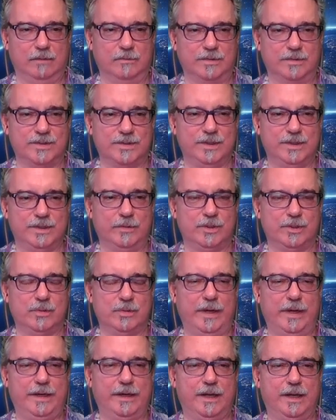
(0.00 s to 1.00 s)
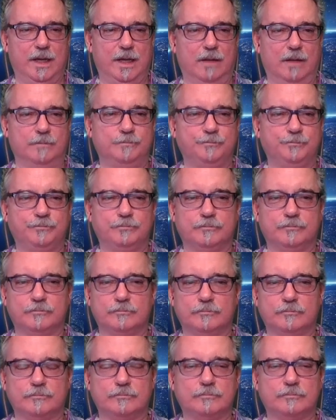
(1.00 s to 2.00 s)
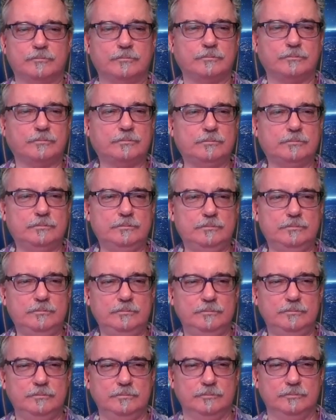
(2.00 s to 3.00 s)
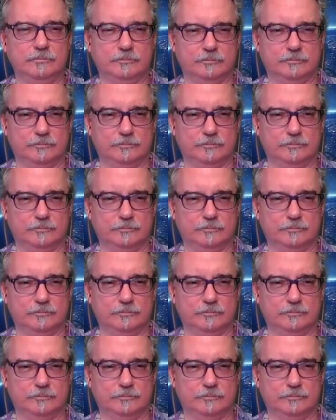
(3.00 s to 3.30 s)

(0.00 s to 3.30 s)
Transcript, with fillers: And we'll see which way you go. I am unclear.